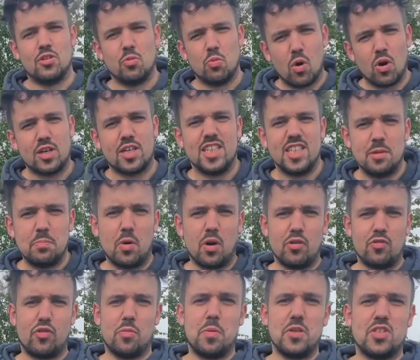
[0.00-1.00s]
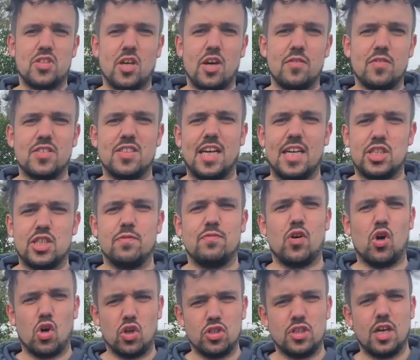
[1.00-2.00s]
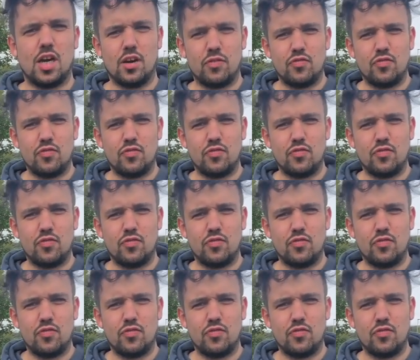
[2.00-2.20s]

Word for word: the what can you buy from a service station for under a